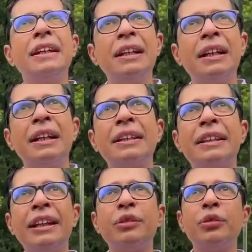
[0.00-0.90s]
uh,
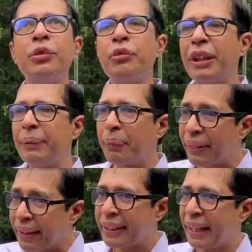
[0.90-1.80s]
10 to 15
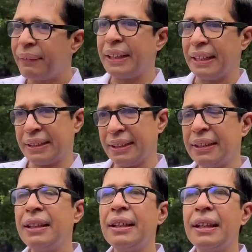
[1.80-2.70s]
percent every year,
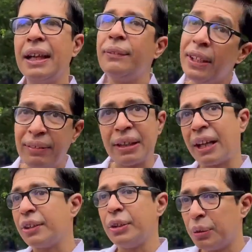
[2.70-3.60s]
and we
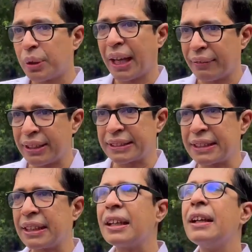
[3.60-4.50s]
continue to have this
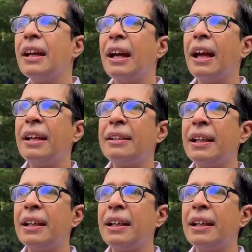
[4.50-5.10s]
And